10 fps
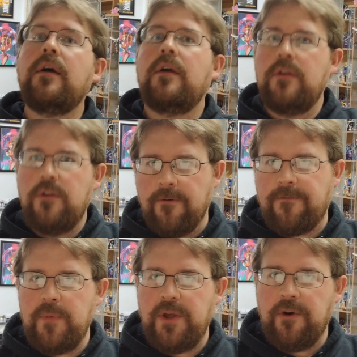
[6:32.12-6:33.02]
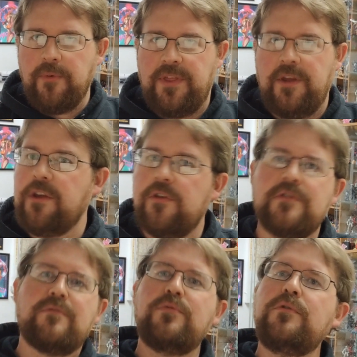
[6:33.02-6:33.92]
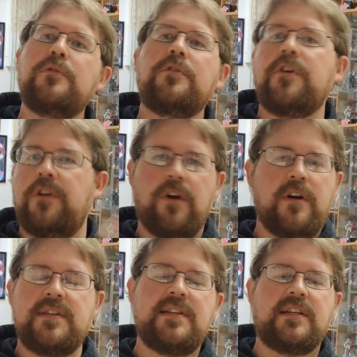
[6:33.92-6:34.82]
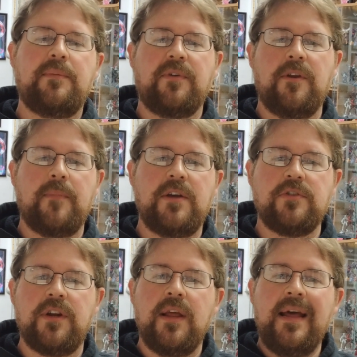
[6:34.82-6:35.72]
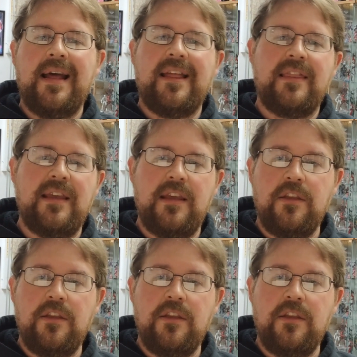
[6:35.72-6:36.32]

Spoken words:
you're familiar with it. You use a ruler or a yardstick typically to measure it. The